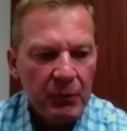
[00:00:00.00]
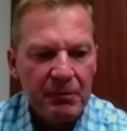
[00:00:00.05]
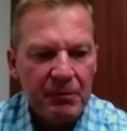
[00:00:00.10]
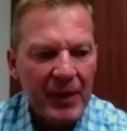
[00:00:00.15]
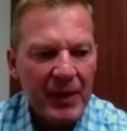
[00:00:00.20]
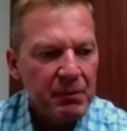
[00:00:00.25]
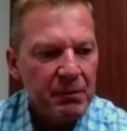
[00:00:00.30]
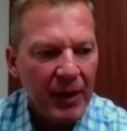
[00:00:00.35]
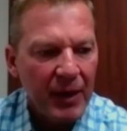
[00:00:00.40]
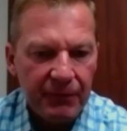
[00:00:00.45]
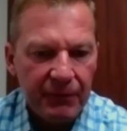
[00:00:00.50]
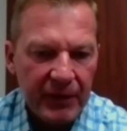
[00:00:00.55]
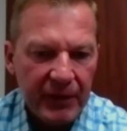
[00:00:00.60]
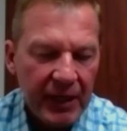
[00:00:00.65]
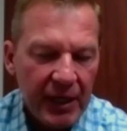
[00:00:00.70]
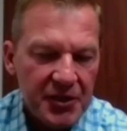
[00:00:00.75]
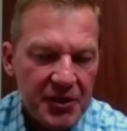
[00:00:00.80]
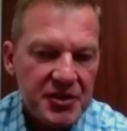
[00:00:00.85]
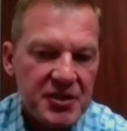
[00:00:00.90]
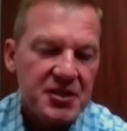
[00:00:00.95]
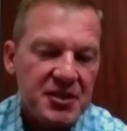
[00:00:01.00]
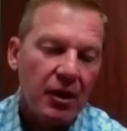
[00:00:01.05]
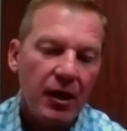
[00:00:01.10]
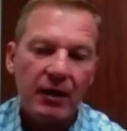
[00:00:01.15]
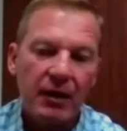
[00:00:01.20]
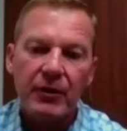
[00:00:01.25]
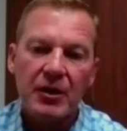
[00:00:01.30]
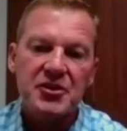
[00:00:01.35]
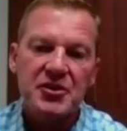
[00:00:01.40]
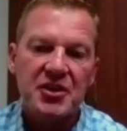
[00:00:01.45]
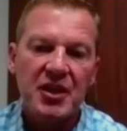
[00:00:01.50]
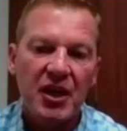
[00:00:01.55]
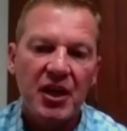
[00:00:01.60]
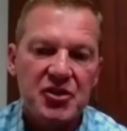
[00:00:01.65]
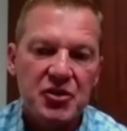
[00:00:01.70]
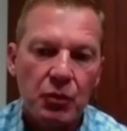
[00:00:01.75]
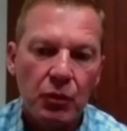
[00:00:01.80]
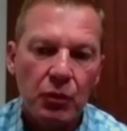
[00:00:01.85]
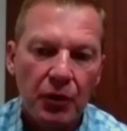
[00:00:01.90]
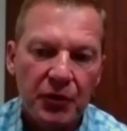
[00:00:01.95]
We've made modifications to all of our
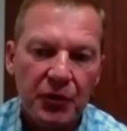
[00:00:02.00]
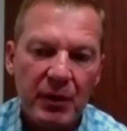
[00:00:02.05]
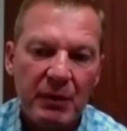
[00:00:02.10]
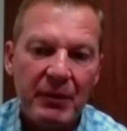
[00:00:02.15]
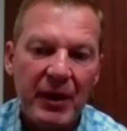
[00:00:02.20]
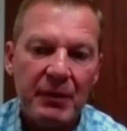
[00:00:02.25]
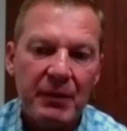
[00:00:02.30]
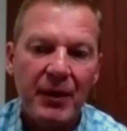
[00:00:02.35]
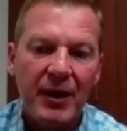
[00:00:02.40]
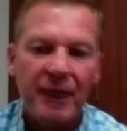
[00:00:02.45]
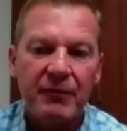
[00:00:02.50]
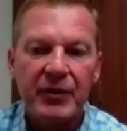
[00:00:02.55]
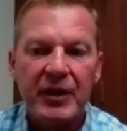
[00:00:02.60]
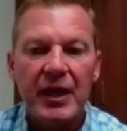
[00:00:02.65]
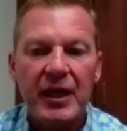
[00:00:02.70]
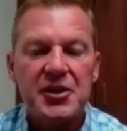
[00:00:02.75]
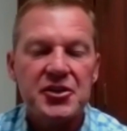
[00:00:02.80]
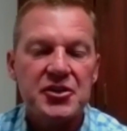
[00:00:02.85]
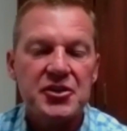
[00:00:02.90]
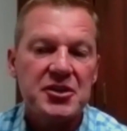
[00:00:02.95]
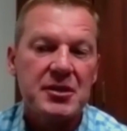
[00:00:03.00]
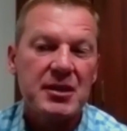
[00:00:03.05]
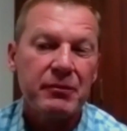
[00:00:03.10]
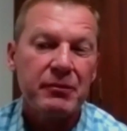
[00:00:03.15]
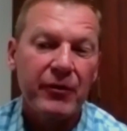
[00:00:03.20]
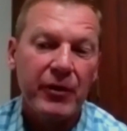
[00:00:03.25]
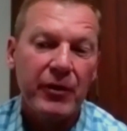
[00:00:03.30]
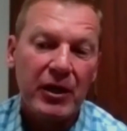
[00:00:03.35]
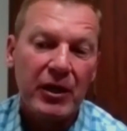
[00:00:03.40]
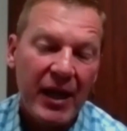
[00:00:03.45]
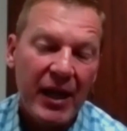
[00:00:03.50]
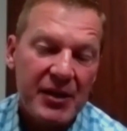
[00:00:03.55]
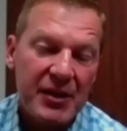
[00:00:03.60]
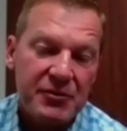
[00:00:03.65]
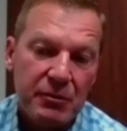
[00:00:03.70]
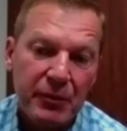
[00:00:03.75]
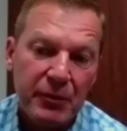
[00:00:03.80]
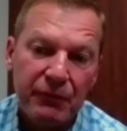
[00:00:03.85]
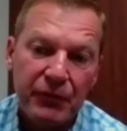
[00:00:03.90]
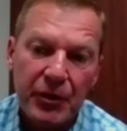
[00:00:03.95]
schedules. We've made mm-hmm. modifications to of our
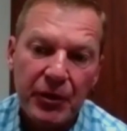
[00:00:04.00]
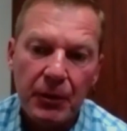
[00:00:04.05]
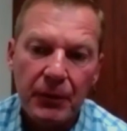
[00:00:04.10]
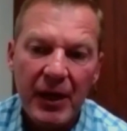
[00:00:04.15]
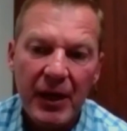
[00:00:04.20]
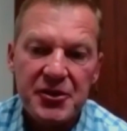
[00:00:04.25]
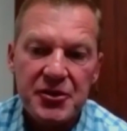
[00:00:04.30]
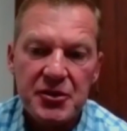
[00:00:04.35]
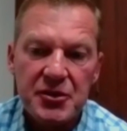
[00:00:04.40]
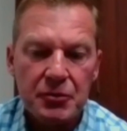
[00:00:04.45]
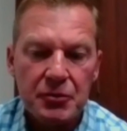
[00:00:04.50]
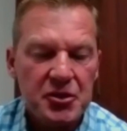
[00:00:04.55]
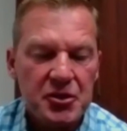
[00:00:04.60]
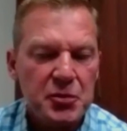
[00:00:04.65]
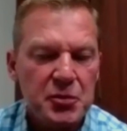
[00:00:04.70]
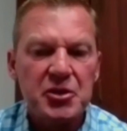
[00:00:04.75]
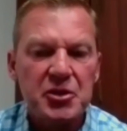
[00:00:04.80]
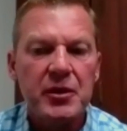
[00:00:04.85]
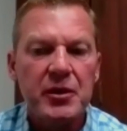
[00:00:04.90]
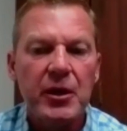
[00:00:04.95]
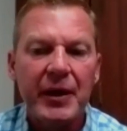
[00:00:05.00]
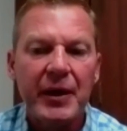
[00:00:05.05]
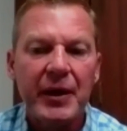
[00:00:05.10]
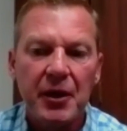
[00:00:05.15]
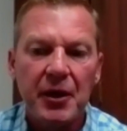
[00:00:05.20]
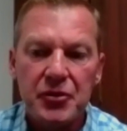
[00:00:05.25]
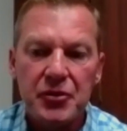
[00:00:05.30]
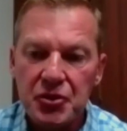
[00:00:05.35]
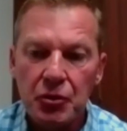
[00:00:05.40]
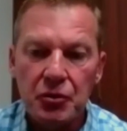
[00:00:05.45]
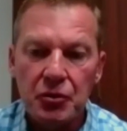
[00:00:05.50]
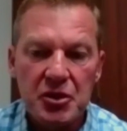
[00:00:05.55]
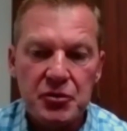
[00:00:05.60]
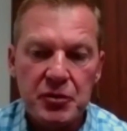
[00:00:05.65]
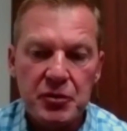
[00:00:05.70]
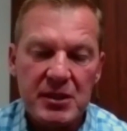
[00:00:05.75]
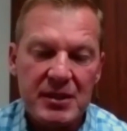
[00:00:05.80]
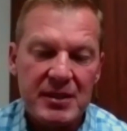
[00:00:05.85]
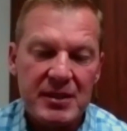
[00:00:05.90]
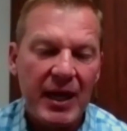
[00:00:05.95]
classroom configurations. So just what you're hearing in other school
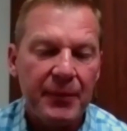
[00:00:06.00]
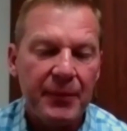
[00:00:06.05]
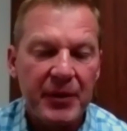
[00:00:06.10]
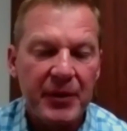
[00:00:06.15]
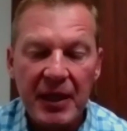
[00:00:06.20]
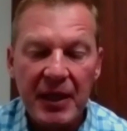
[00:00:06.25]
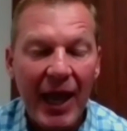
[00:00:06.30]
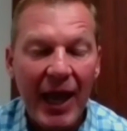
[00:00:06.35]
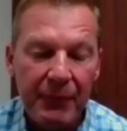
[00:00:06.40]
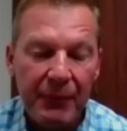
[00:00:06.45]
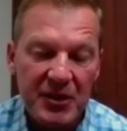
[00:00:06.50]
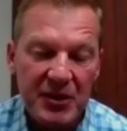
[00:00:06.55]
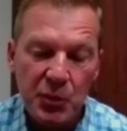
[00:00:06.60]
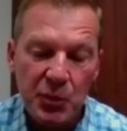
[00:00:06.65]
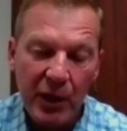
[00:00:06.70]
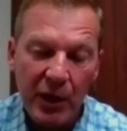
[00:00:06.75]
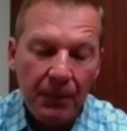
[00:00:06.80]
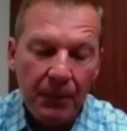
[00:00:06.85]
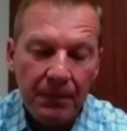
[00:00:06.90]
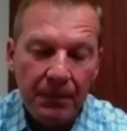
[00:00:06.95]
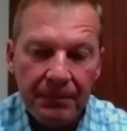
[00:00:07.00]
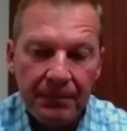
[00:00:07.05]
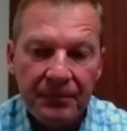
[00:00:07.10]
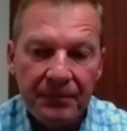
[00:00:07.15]
districts is happening in Cabot as well.